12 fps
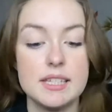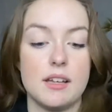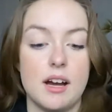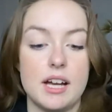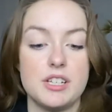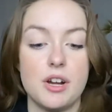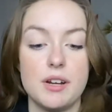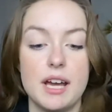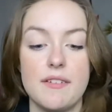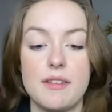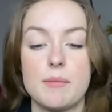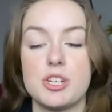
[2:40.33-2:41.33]
I don't have
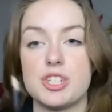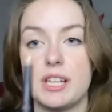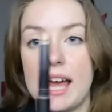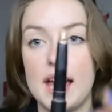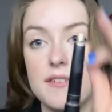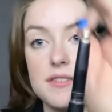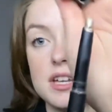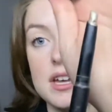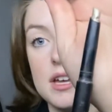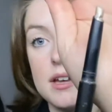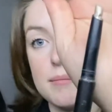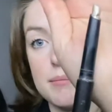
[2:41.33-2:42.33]
that much left,
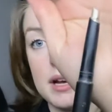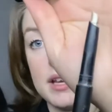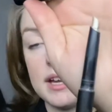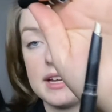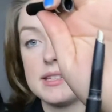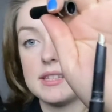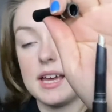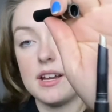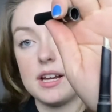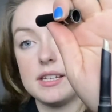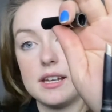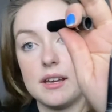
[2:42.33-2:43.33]
but like I said,
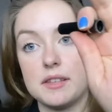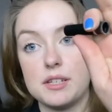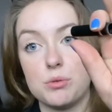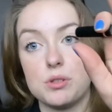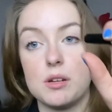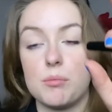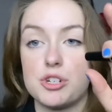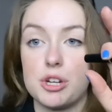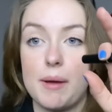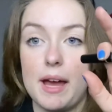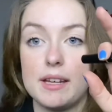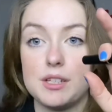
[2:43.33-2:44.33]
this was in a project
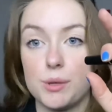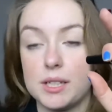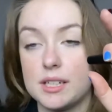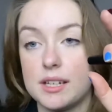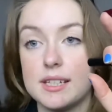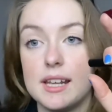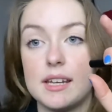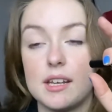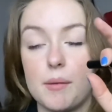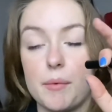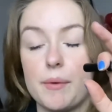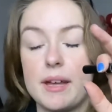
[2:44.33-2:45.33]
pan in 2019, and I'm
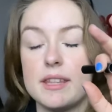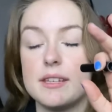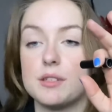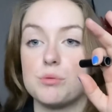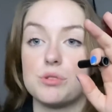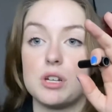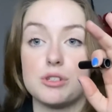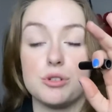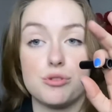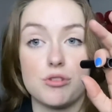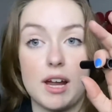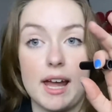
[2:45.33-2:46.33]
aware that this will start to
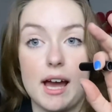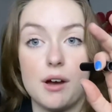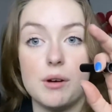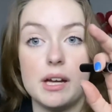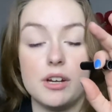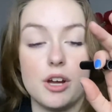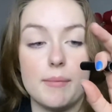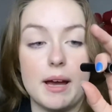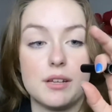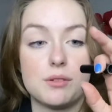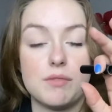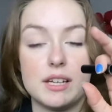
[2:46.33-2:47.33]
dry out and go bad
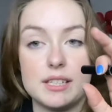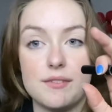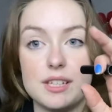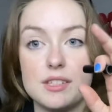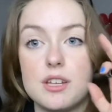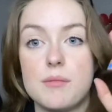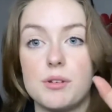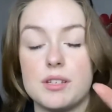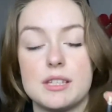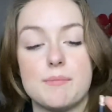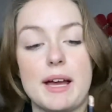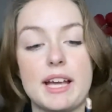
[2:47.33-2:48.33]
relatively soon because this
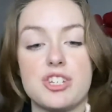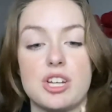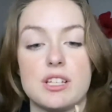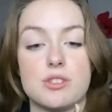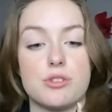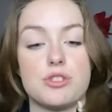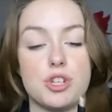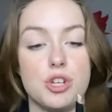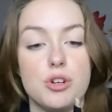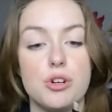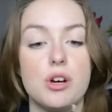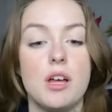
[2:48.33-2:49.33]
packaging is not
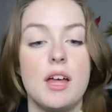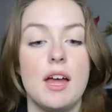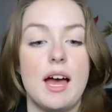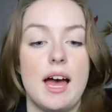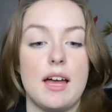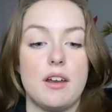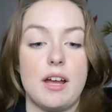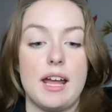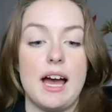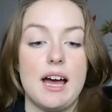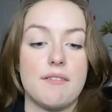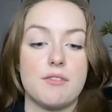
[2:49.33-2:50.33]
secure. And I
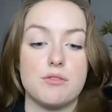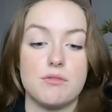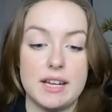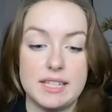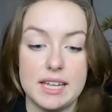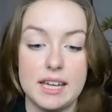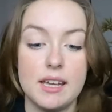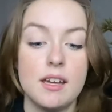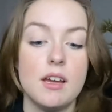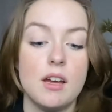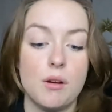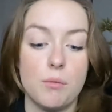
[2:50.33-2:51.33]
have already,
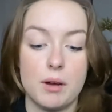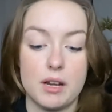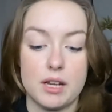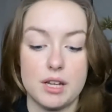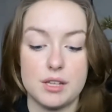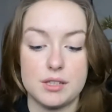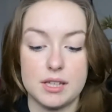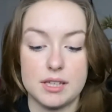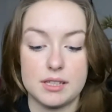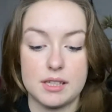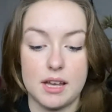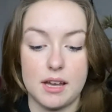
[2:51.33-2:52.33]
when I used this
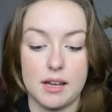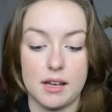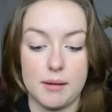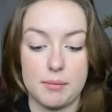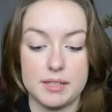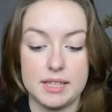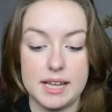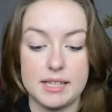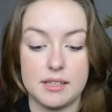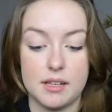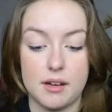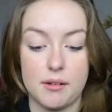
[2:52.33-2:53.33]
a couple of days
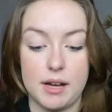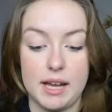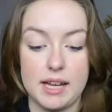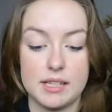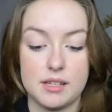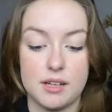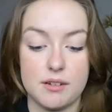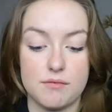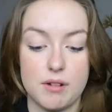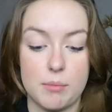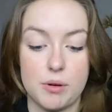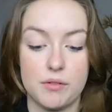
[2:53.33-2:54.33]
ago, I had to kind of
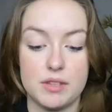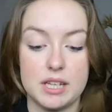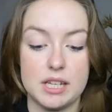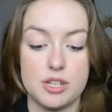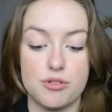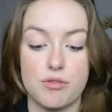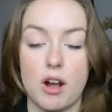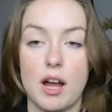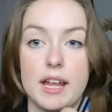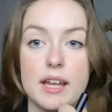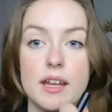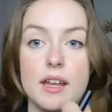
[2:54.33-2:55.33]
rub off the
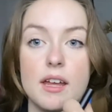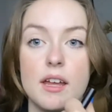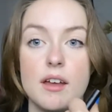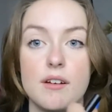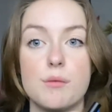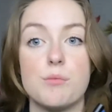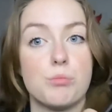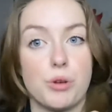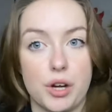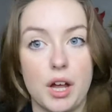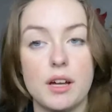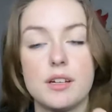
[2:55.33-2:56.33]
dry
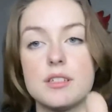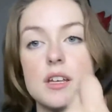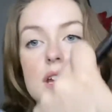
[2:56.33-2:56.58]
product.